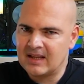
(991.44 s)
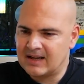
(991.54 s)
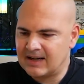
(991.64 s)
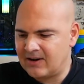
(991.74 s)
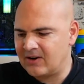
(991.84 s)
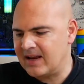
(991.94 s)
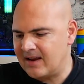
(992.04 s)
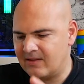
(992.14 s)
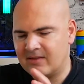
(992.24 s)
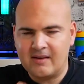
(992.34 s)

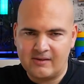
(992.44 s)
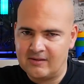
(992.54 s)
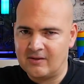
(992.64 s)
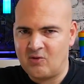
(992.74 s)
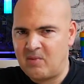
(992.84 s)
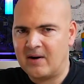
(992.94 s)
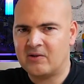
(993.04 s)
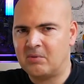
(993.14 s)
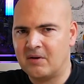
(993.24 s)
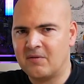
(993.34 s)
clearly this is not the power
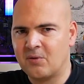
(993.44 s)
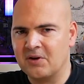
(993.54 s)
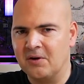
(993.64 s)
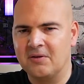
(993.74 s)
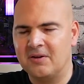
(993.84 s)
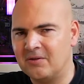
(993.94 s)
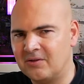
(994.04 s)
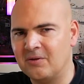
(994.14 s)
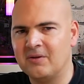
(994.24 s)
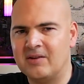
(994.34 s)
supply for you. You
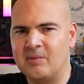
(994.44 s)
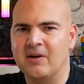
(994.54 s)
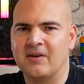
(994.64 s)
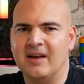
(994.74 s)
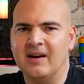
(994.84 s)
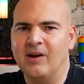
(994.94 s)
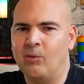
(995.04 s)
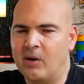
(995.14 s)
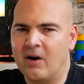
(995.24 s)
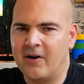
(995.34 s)
do need to be looking a little
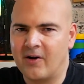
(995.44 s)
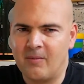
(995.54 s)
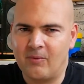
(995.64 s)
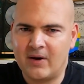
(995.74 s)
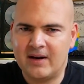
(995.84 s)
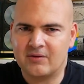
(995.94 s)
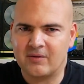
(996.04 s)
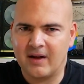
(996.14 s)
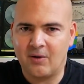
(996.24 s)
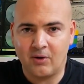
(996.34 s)
bit higher up the range for
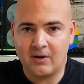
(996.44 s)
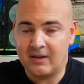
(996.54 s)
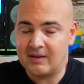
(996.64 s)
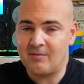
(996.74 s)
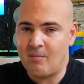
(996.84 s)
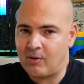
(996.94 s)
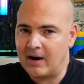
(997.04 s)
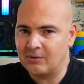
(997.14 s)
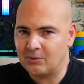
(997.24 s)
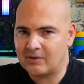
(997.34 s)
that, or a different
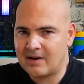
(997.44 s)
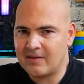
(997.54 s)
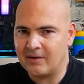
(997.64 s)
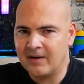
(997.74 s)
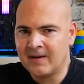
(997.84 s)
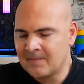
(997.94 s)
brand altogether.